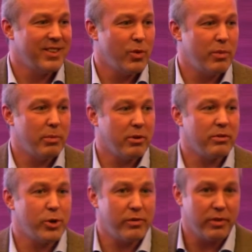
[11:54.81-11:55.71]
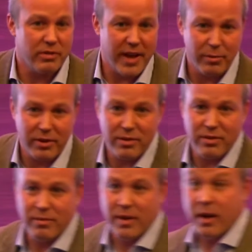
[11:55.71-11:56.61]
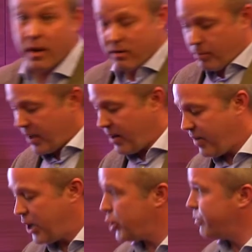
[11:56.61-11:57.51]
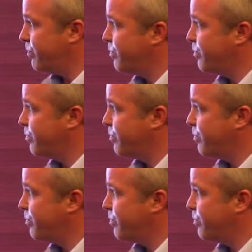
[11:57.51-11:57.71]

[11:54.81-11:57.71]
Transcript: when people are searching for these tablets. It's a big innovation.